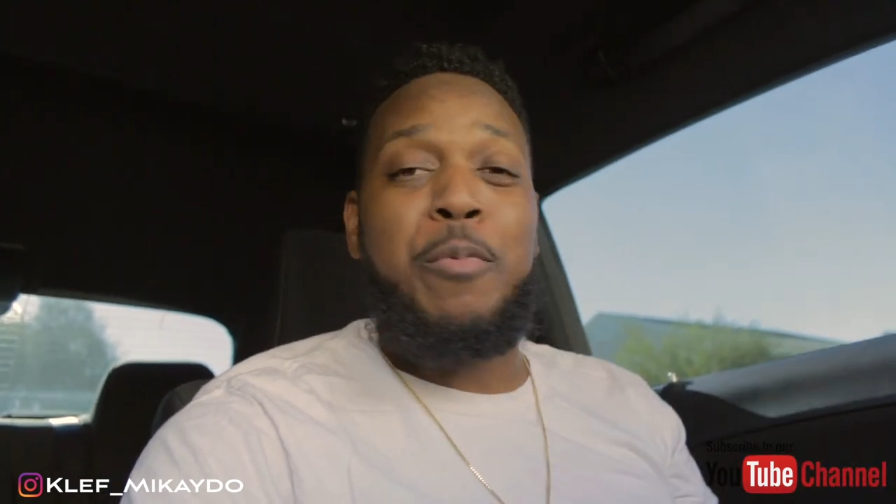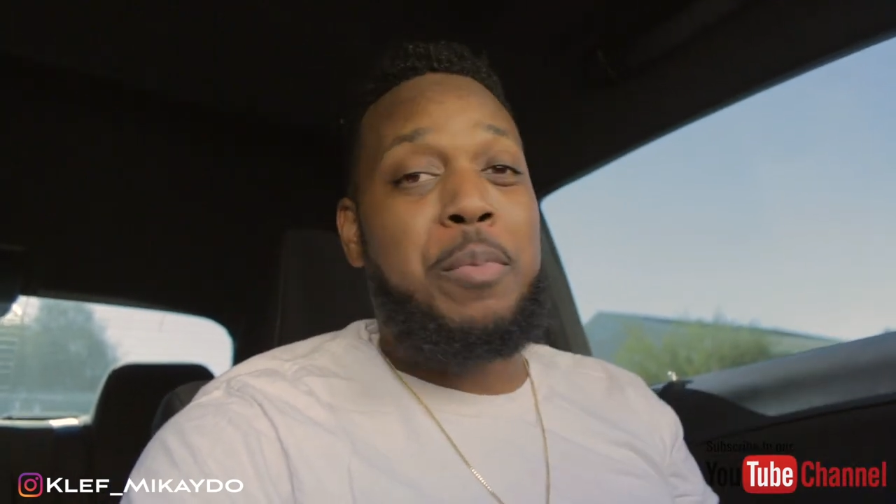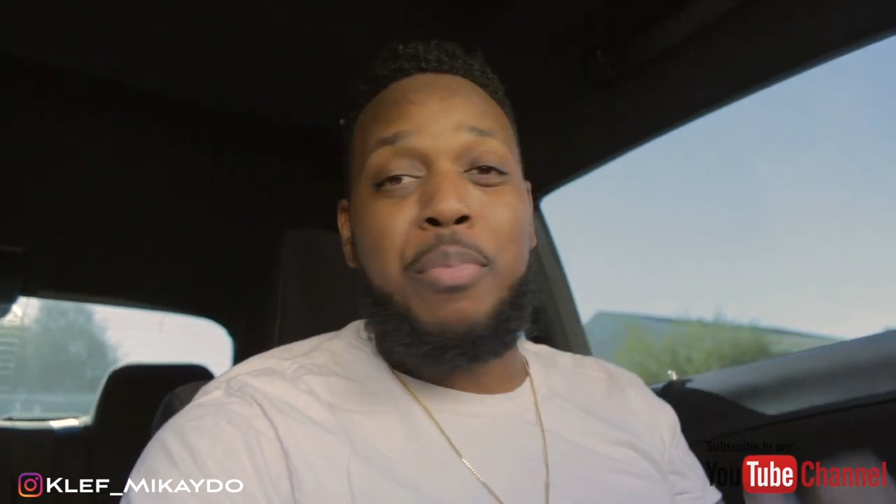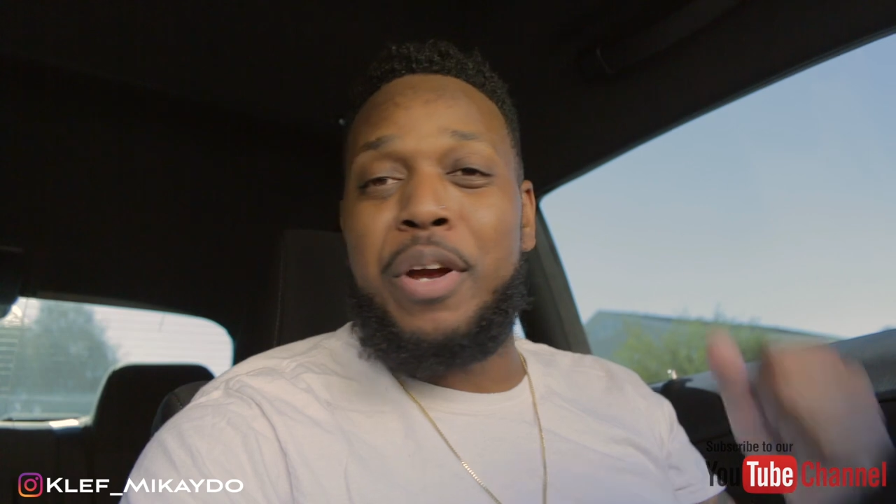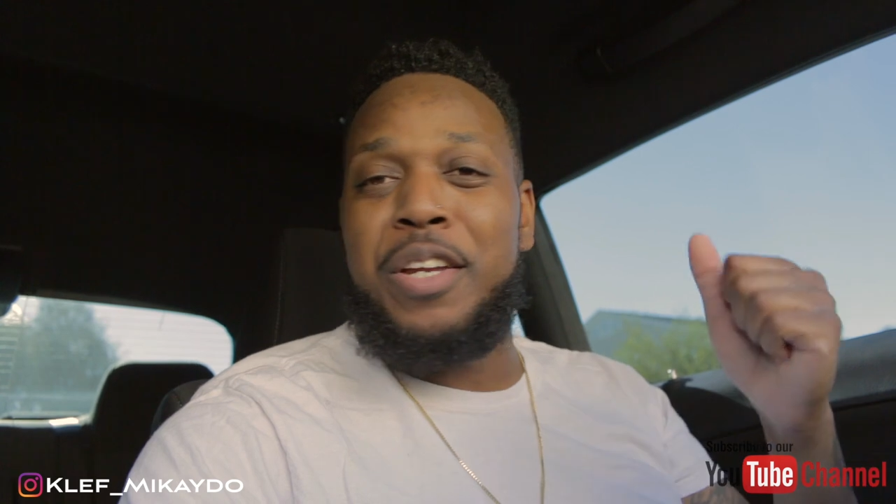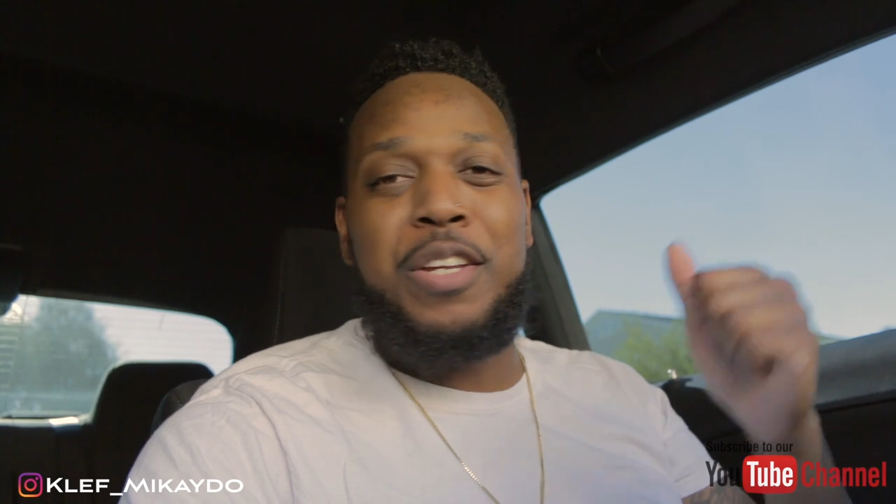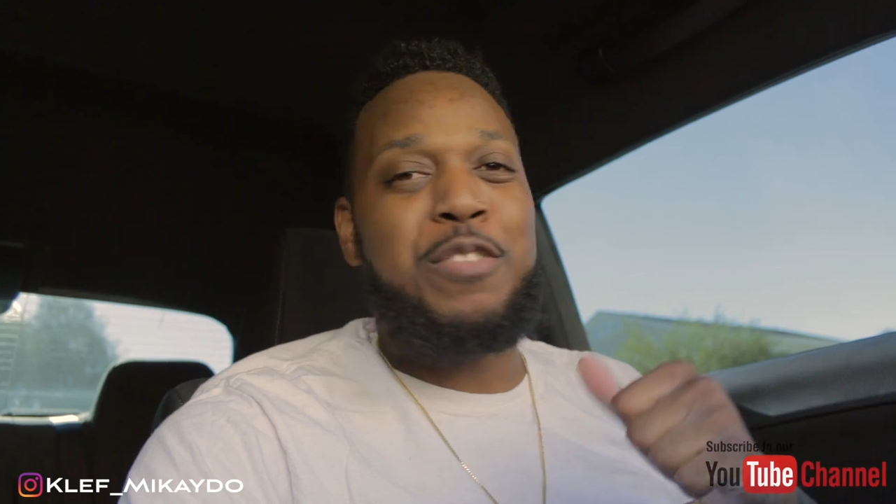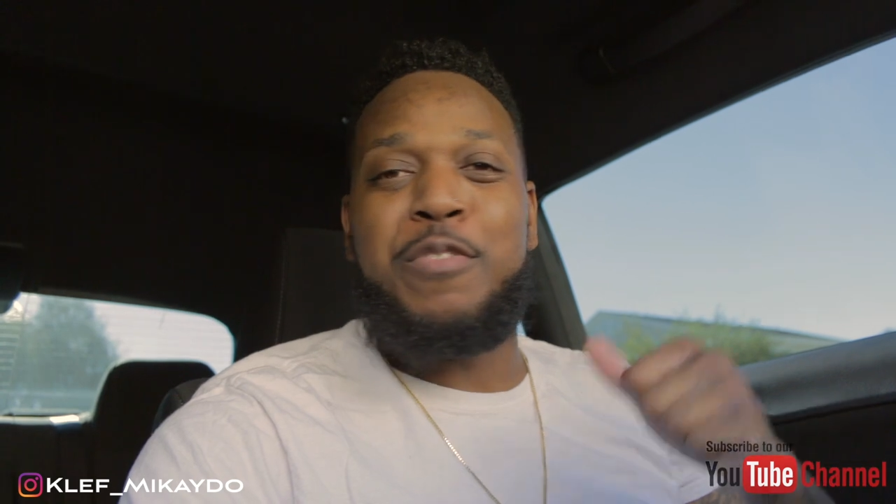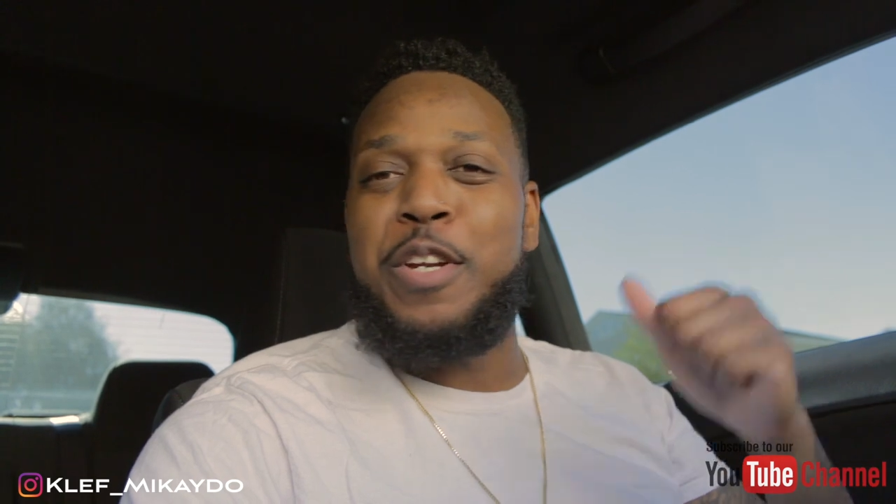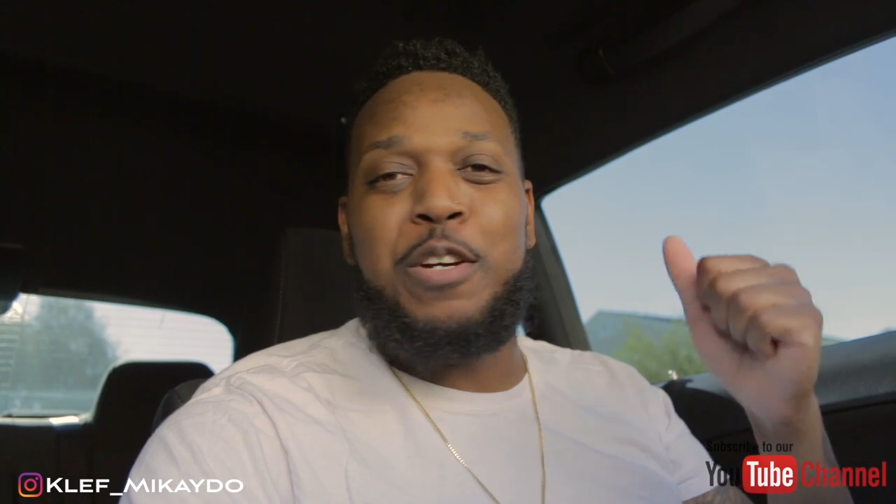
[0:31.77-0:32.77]
We bringing
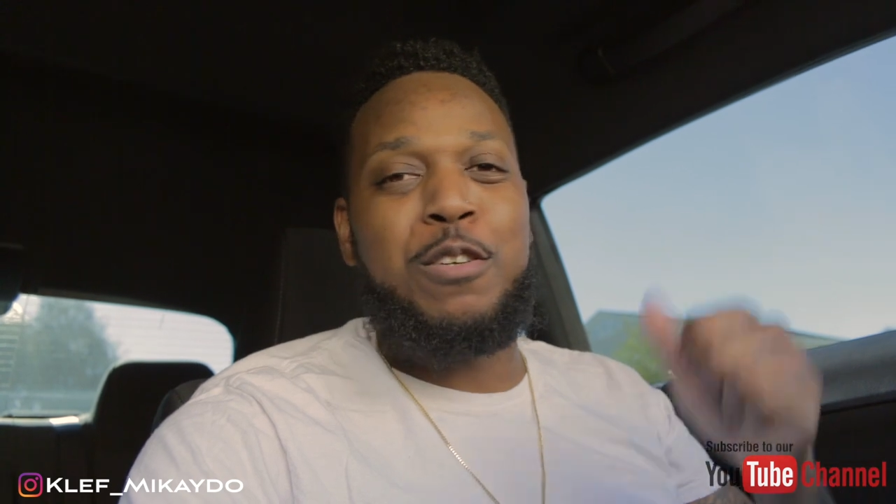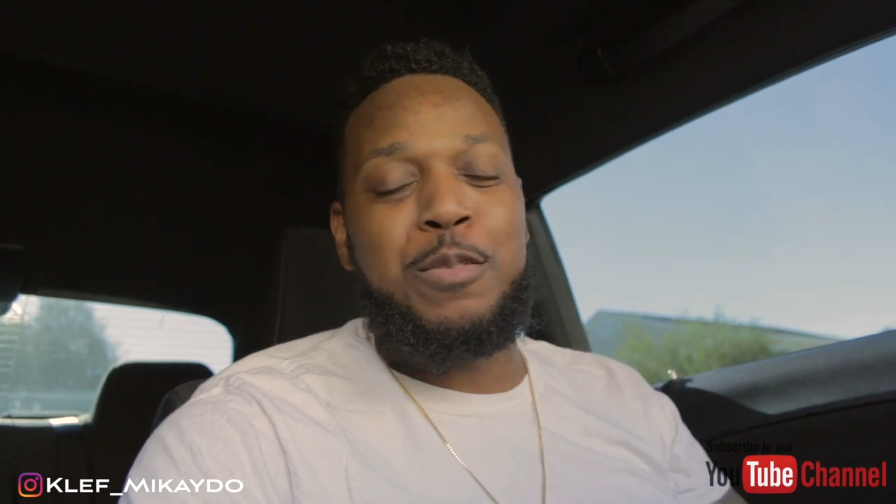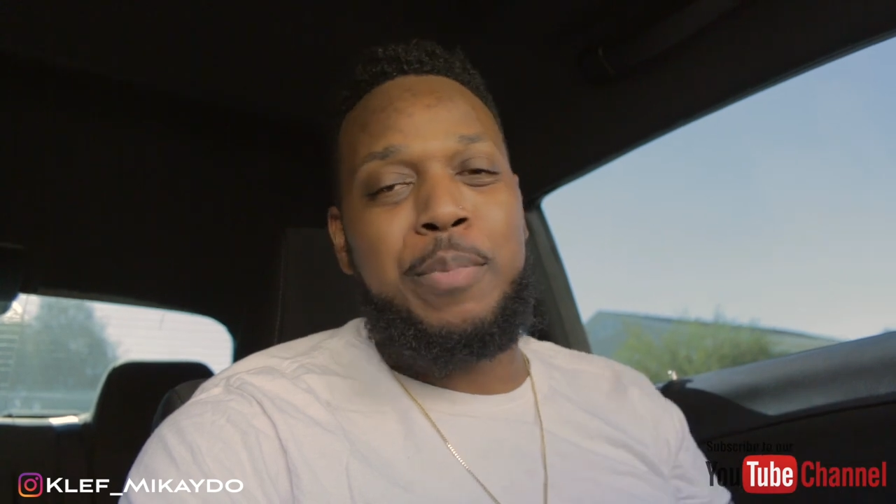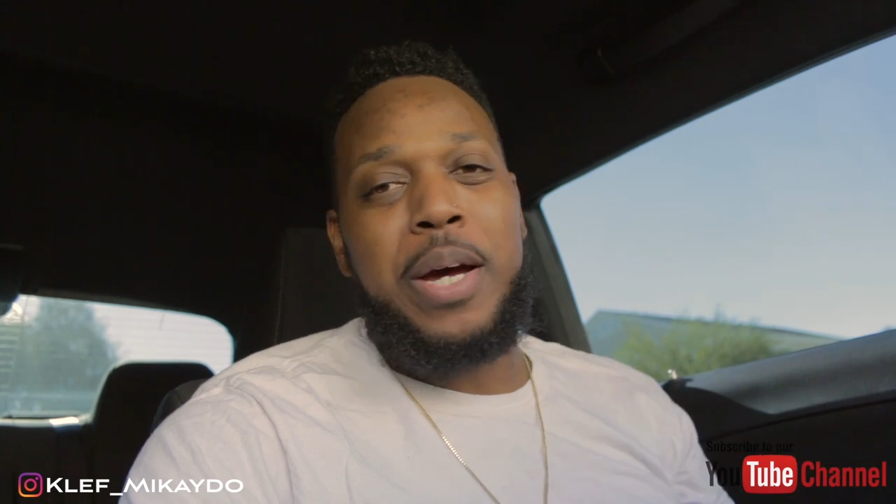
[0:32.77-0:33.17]
these videos